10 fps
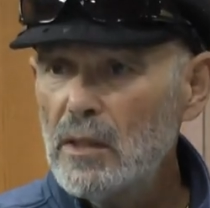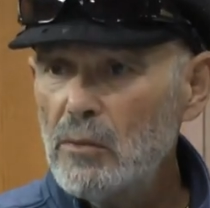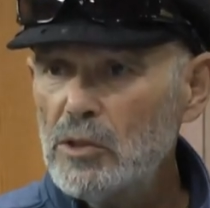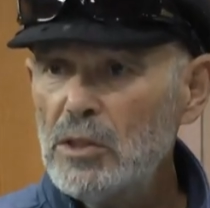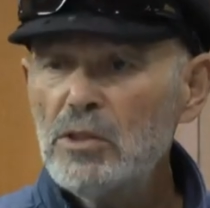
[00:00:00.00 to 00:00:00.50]

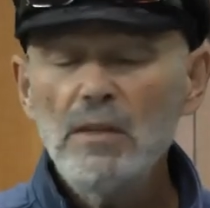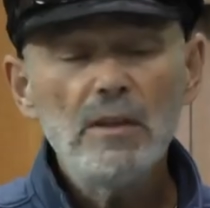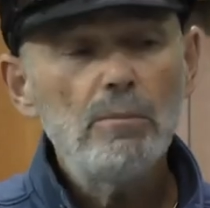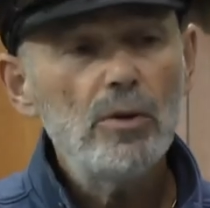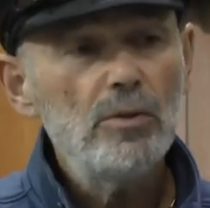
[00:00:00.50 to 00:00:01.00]
When she was
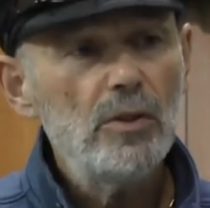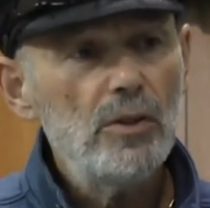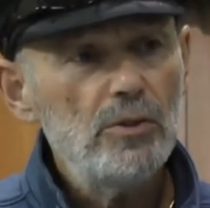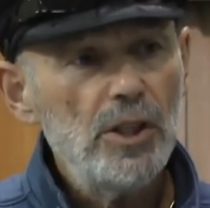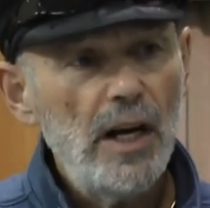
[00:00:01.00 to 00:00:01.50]
giving birth to
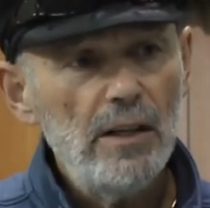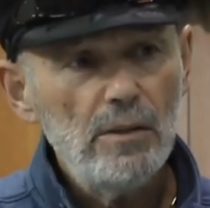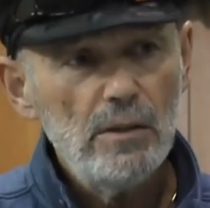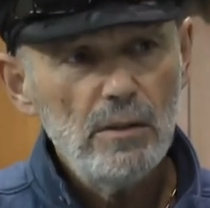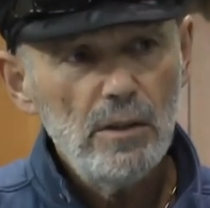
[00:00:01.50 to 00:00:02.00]
their child,
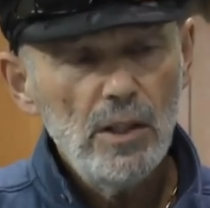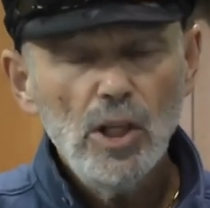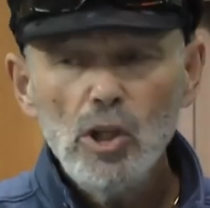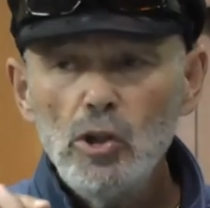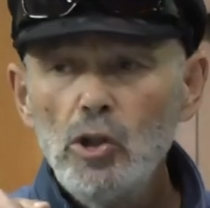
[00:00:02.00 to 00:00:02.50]

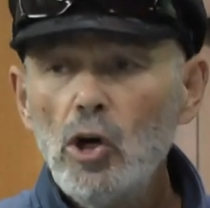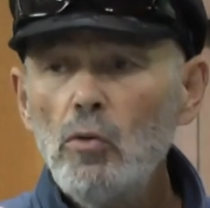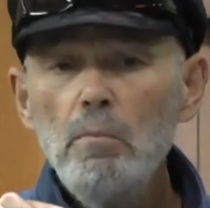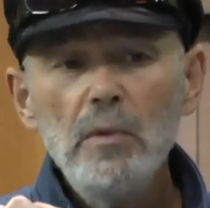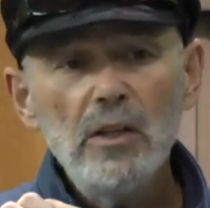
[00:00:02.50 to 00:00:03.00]
no
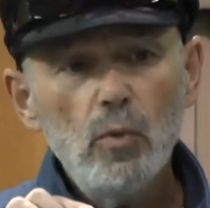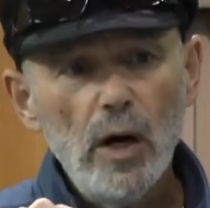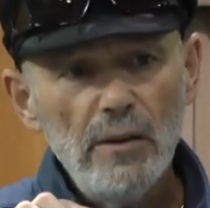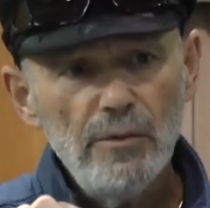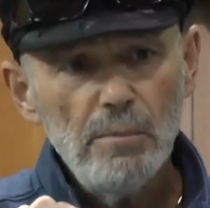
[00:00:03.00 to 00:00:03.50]

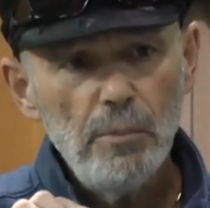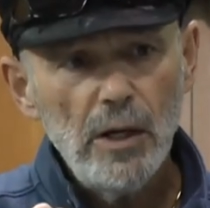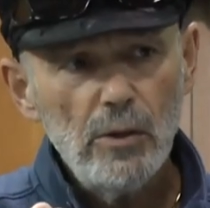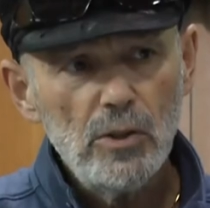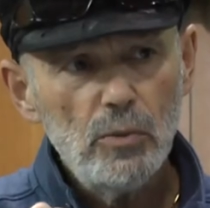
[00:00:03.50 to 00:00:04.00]
midwife in
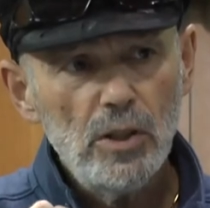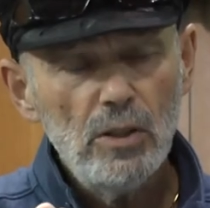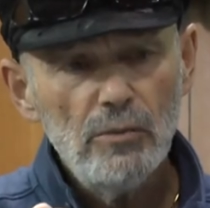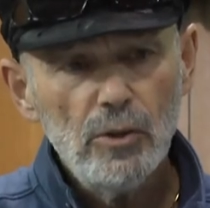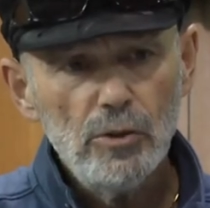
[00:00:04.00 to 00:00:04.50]
Paris would
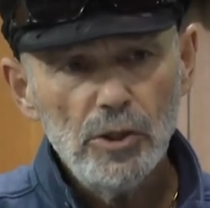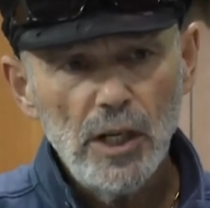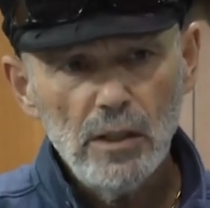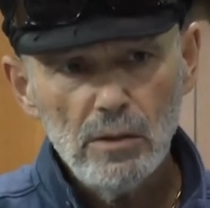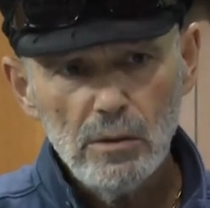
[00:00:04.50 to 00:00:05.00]
deliver her
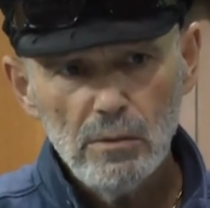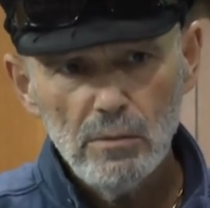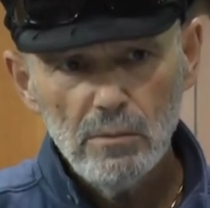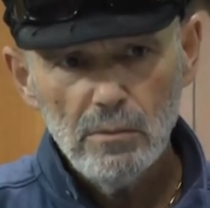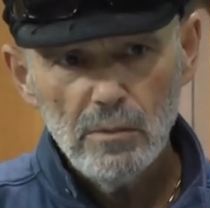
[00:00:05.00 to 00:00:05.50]
child.
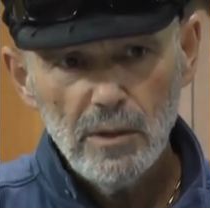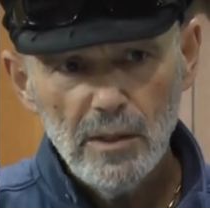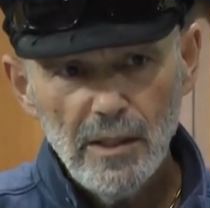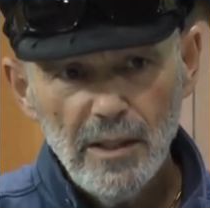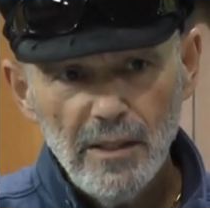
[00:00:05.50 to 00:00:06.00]

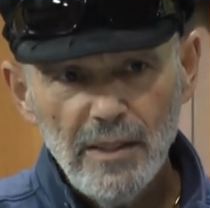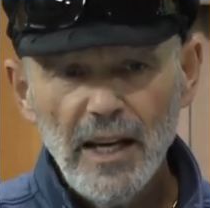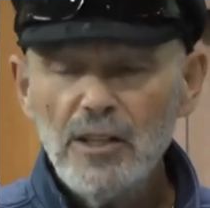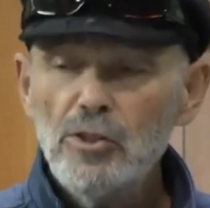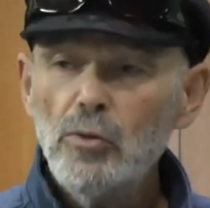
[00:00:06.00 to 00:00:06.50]
They
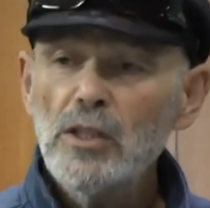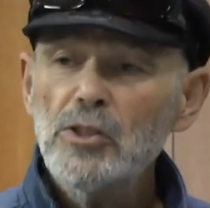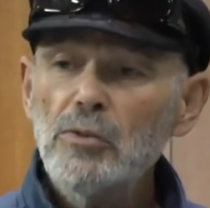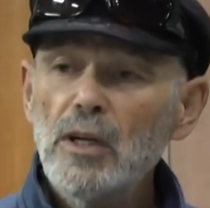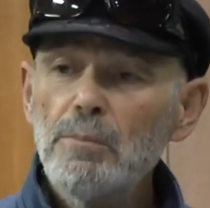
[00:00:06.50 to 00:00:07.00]
had to dress
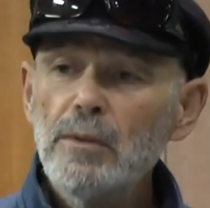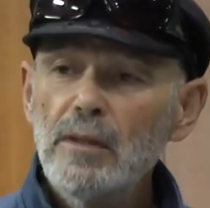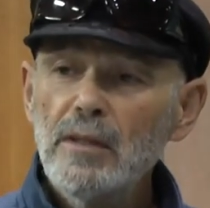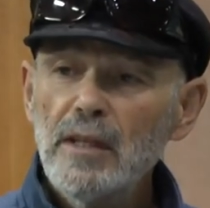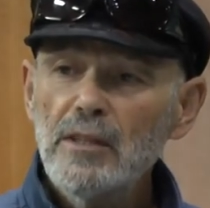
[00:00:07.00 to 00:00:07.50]
her up
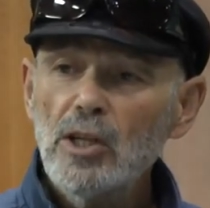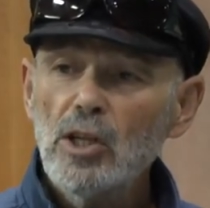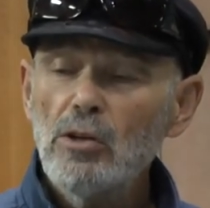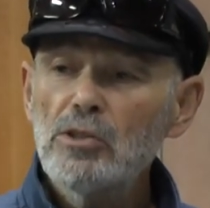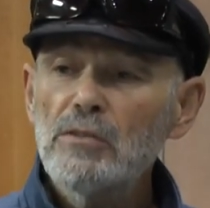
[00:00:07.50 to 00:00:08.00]
in the
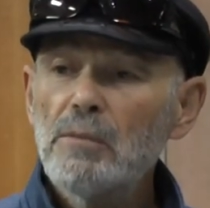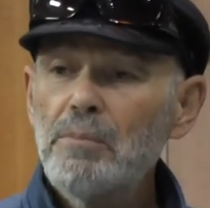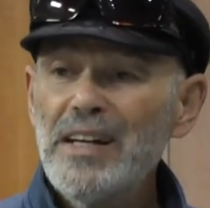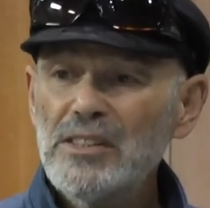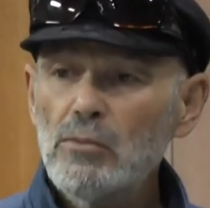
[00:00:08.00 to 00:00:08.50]
clothes of a
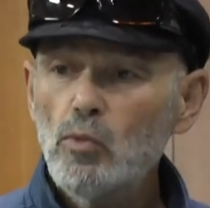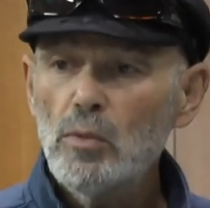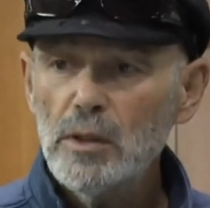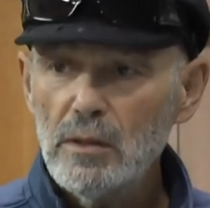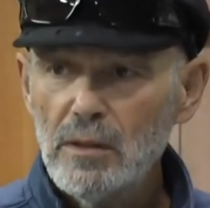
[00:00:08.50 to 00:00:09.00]
peasant
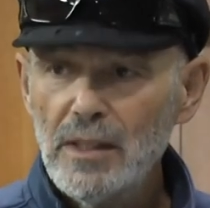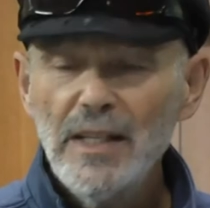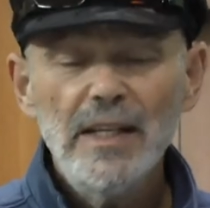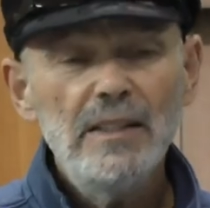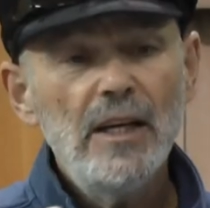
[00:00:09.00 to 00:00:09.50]
woman
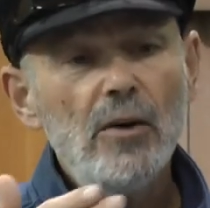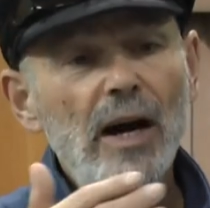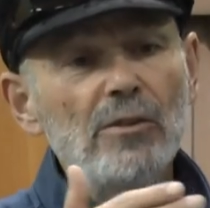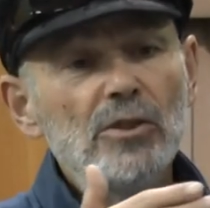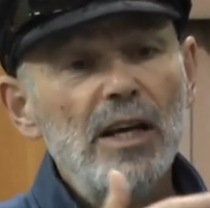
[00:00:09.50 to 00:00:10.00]
and take her
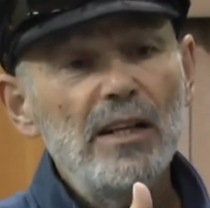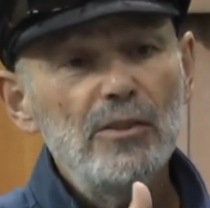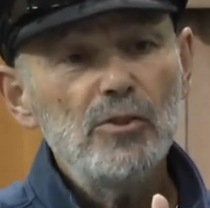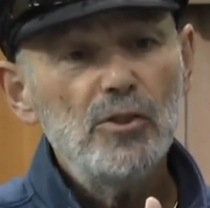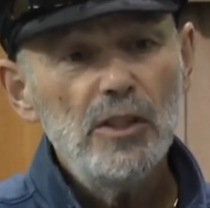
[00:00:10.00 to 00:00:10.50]
outside of
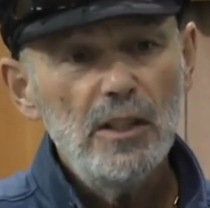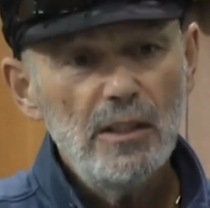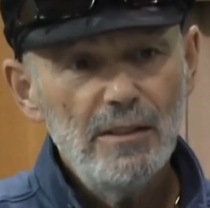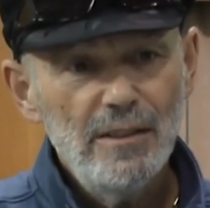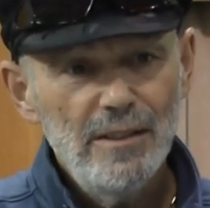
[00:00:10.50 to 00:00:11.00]
the city
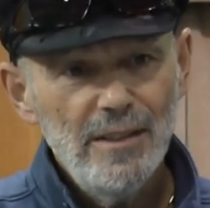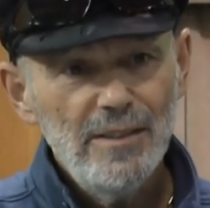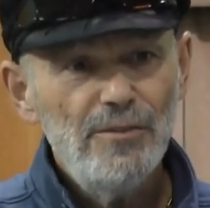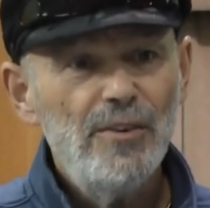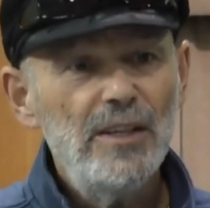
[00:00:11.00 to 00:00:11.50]

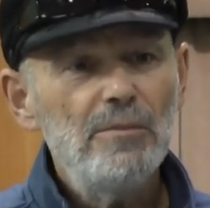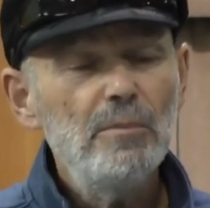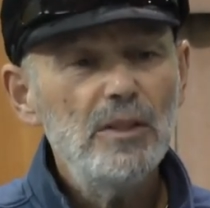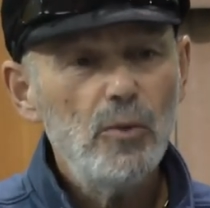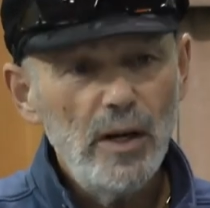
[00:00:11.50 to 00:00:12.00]
to find a
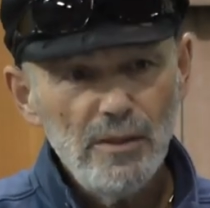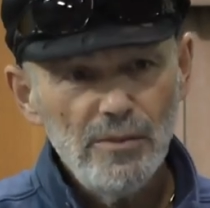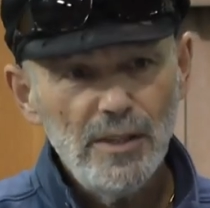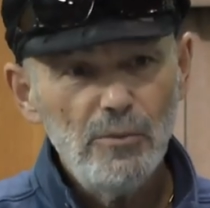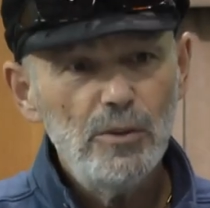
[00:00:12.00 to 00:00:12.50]
midwife
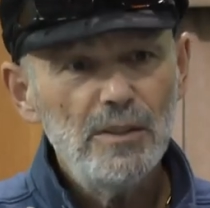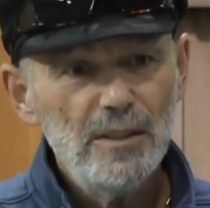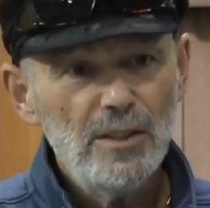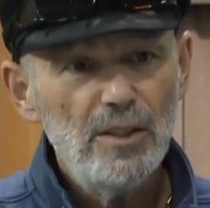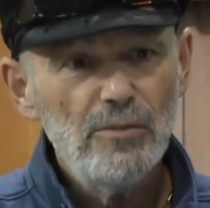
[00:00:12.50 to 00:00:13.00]
that would
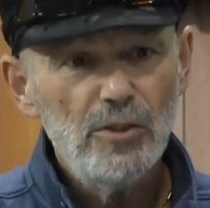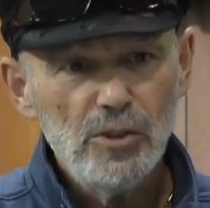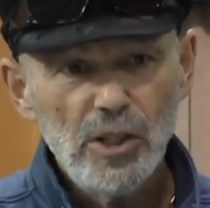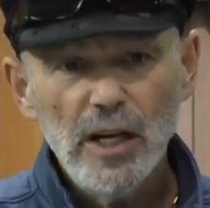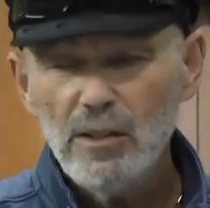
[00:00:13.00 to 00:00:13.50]
deliver the
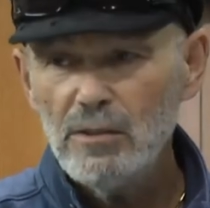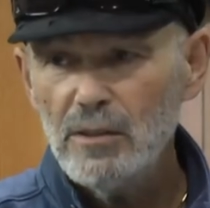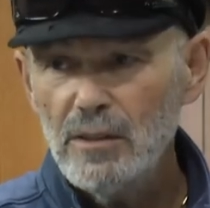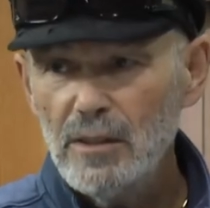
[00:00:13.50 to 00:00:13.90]
child.